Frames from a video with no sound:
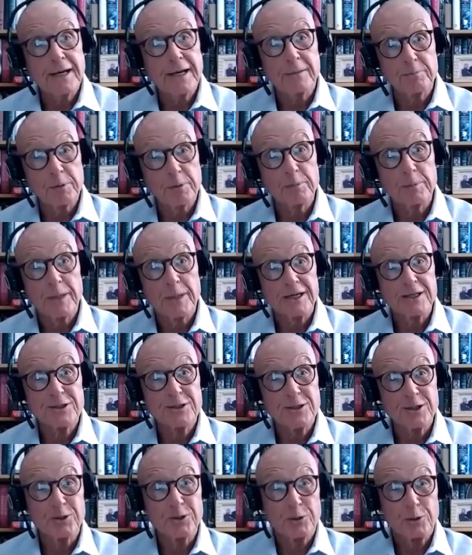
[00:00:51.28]
Tampa Bay
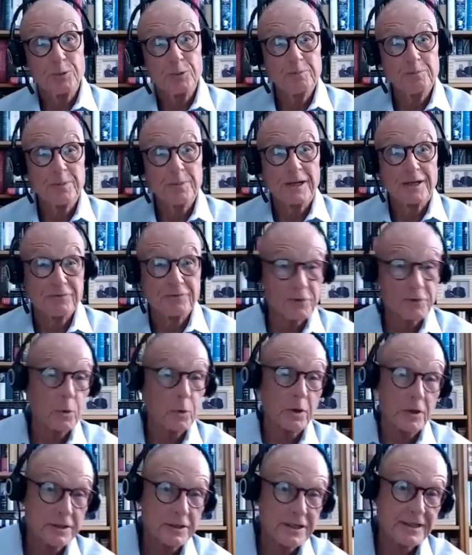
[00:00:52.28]
too, but of
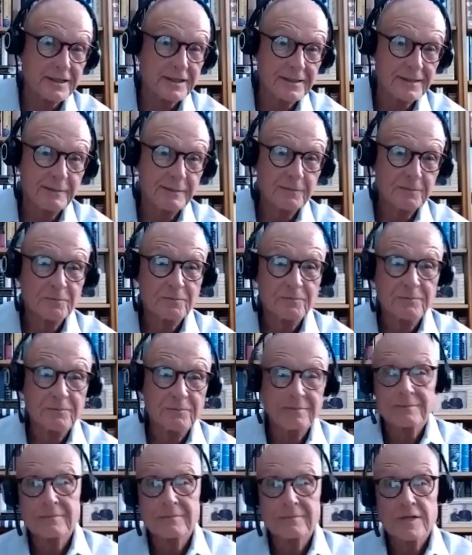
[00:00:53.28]
course,
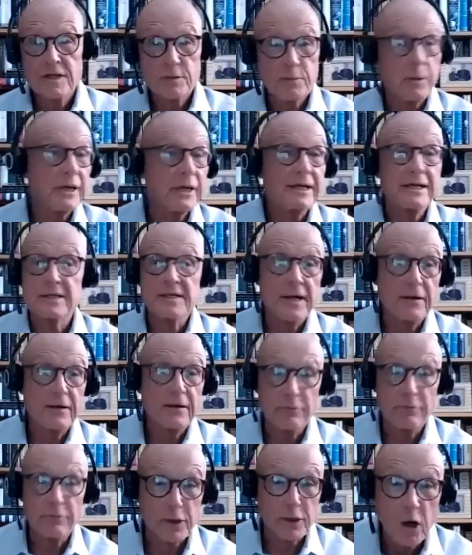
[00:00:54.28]
spring is
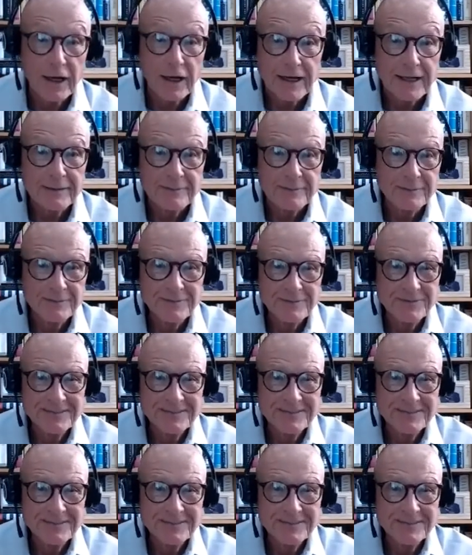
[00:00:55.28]
never gone.